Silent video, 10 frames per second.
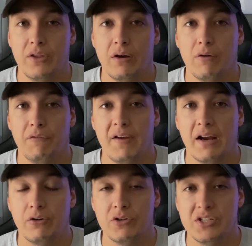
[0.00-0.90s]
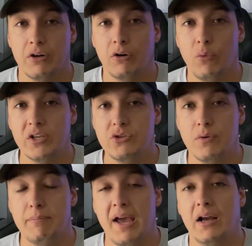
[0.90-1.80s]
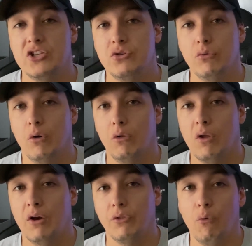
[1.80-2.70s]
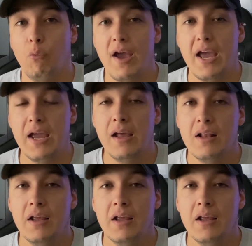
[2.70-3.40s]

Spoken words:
There are factors that are going to impact you along the way,